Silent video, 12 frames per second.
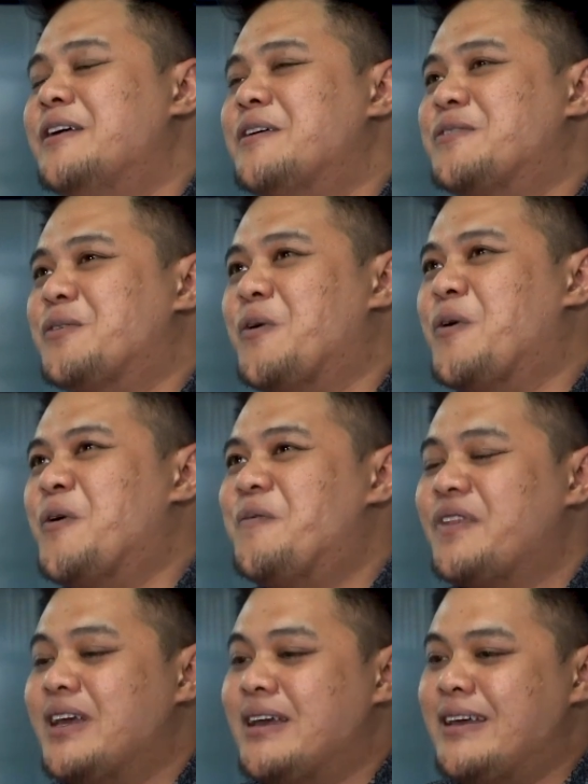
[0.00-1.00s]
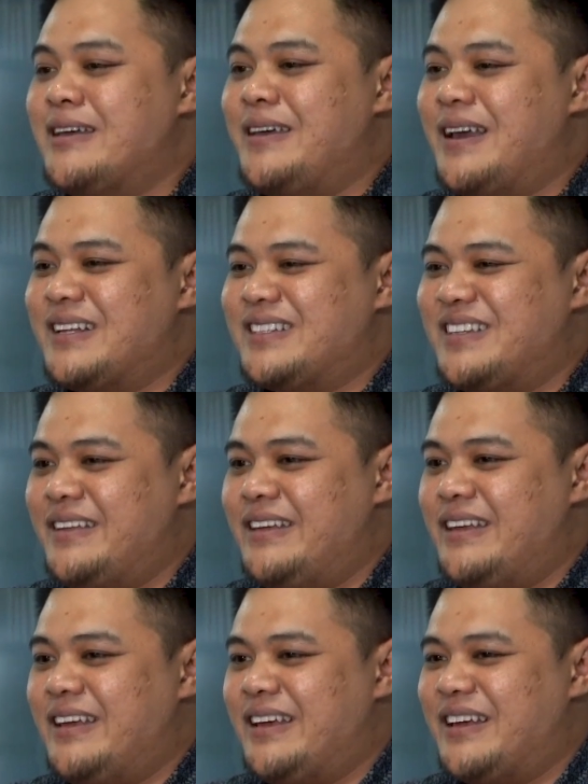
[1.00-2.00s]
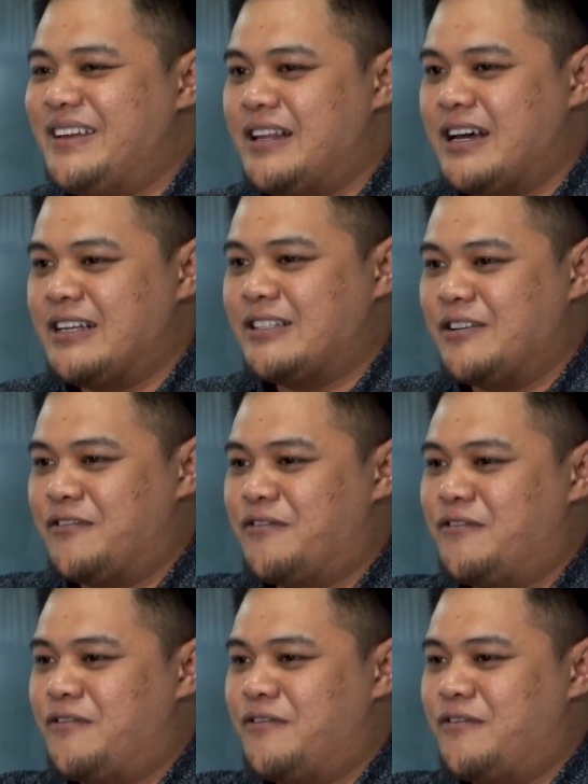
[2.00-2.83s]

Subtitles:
So he actually does a